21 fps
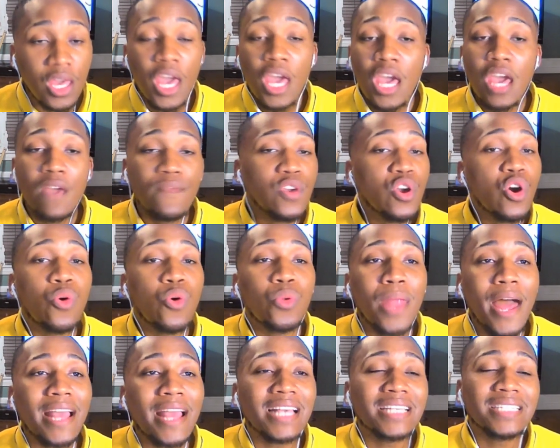If you don't
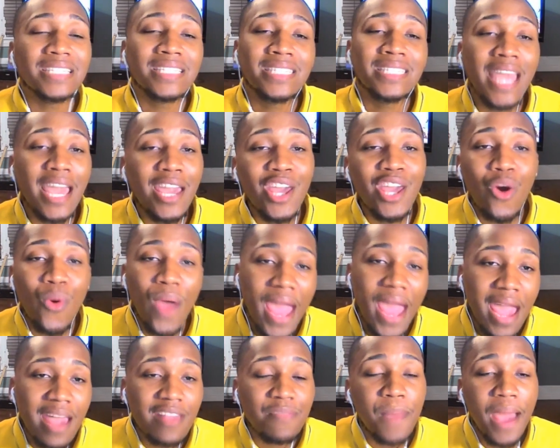like it, stay your
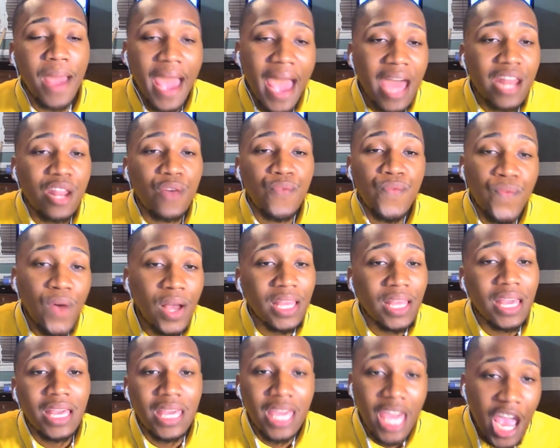ass behind the
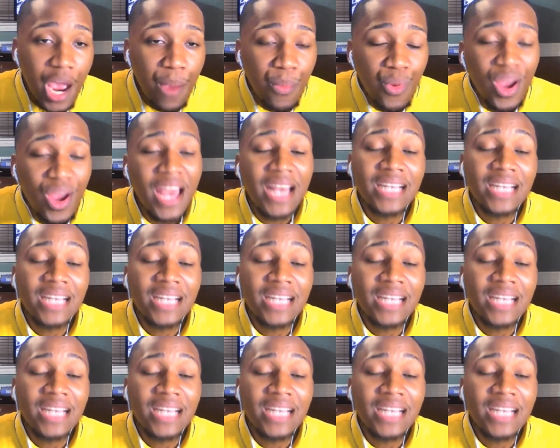fucking camera,